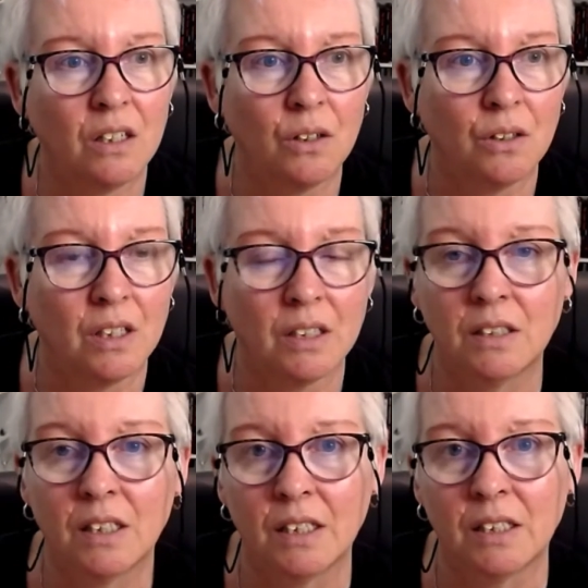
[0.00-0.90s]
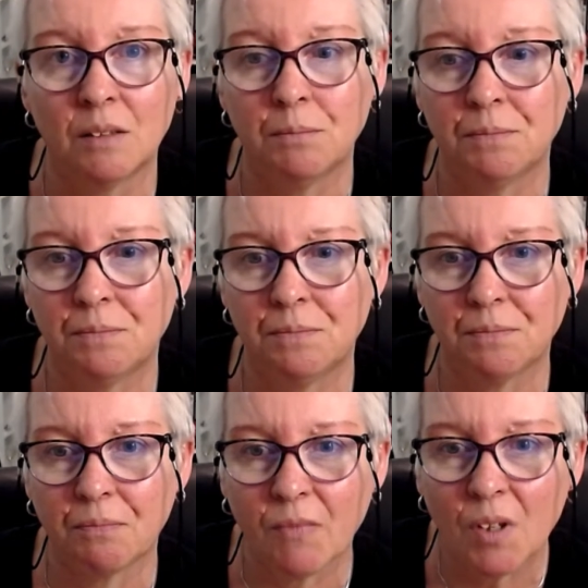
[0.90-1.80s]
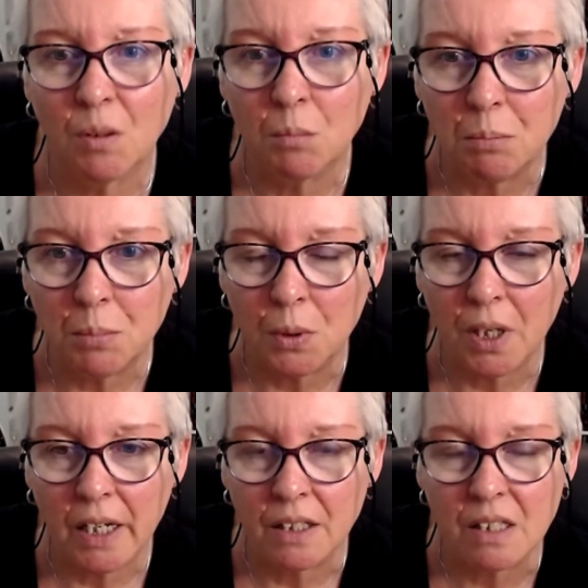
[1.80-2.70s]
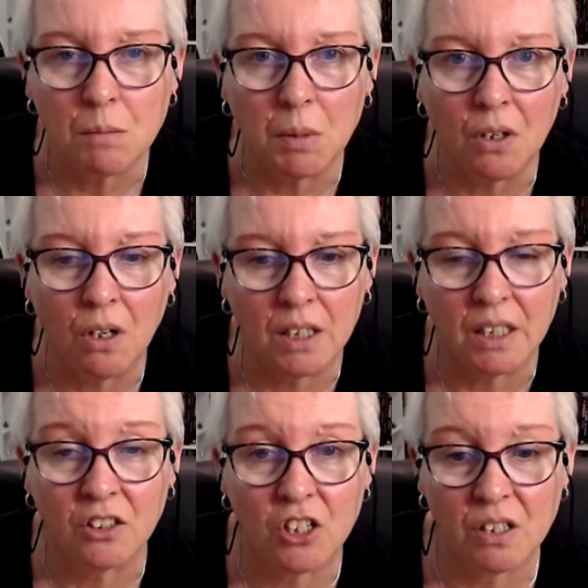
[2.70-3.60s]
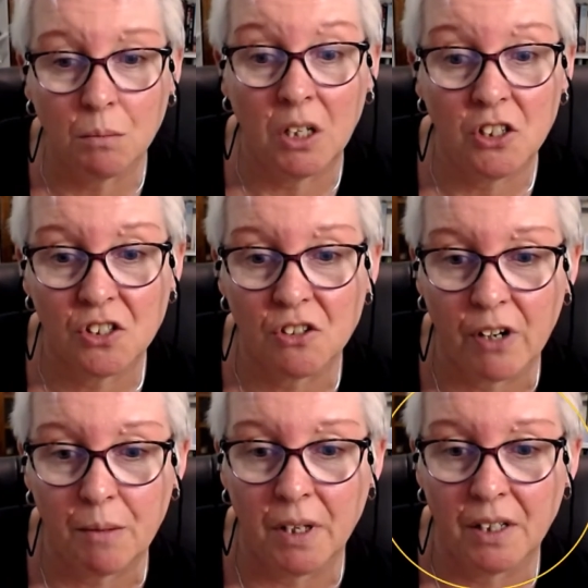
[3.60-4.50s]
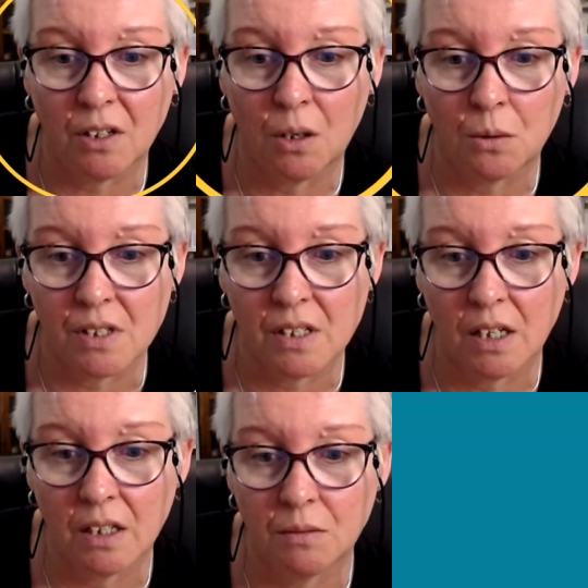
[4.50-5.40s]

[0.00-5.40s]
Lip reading: on the on my bookcase behind there. I might just grab that. Hold on a sec.